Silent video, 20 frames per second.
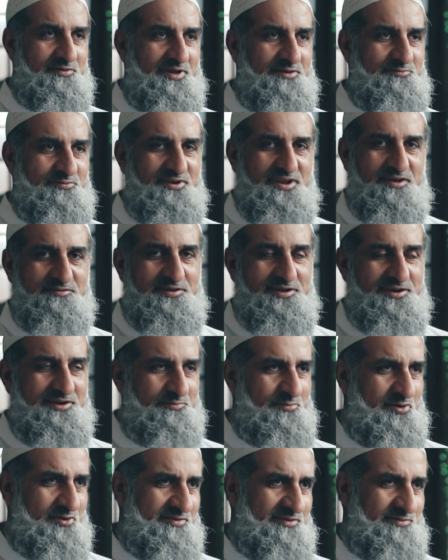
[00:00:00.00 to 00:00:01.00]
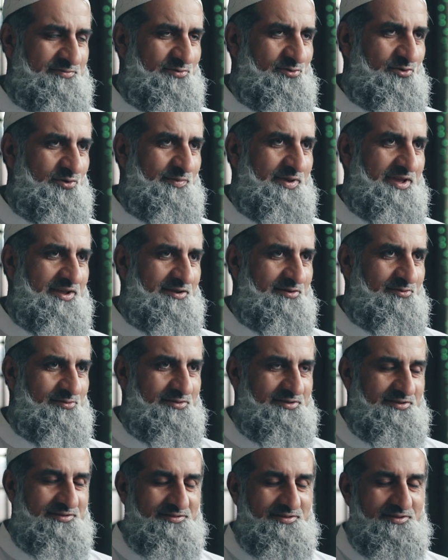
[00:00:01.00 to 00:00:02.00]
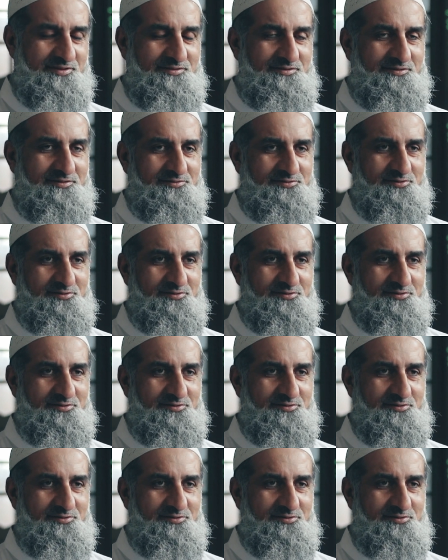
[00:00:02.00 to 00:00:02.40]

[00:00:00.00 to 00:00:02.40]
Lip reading: And we never heard about this food bank or all these things, you know.